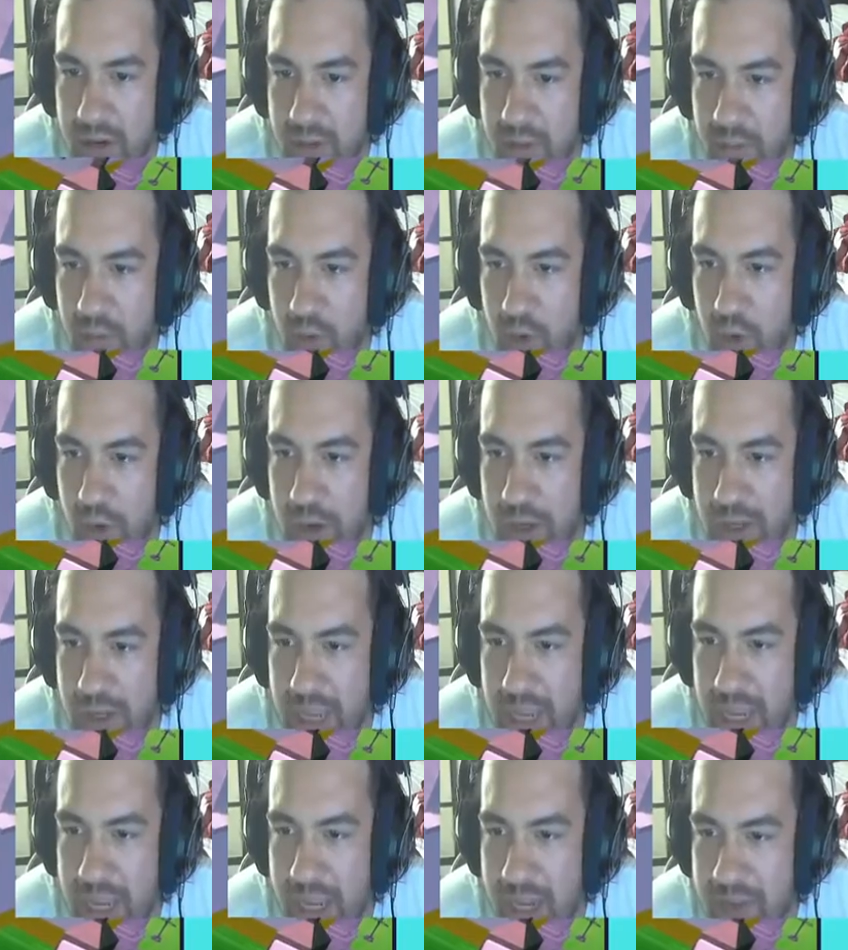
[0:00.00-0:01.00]
Ruin.
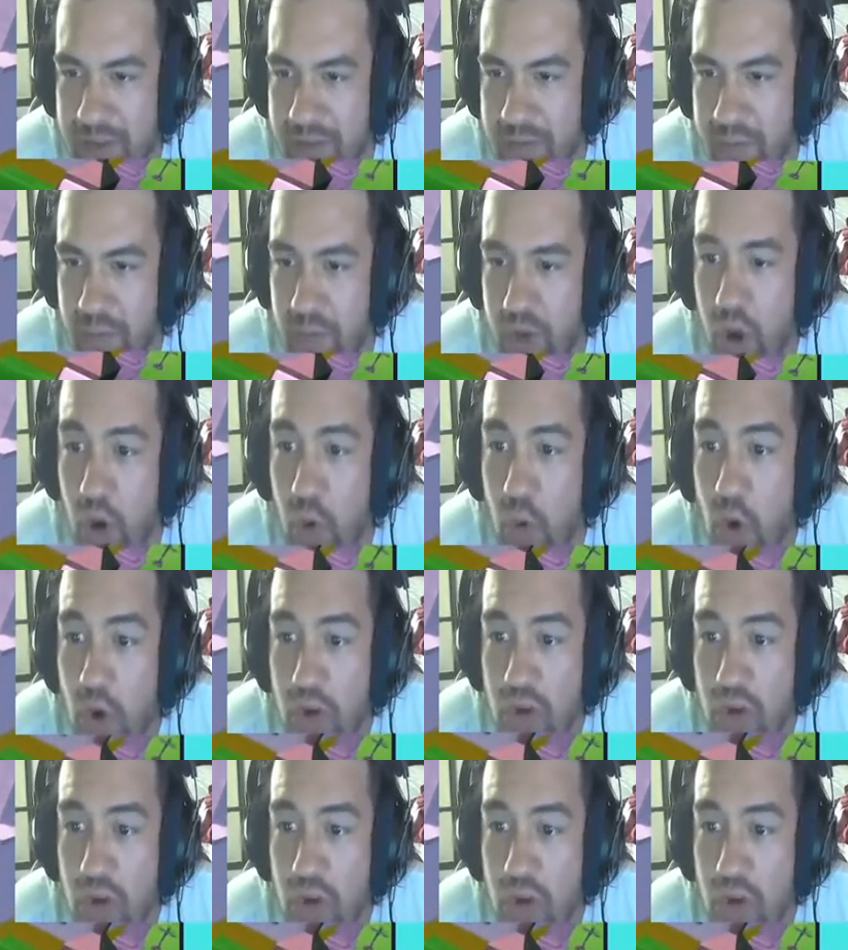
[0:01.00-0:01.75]
Chaos. No!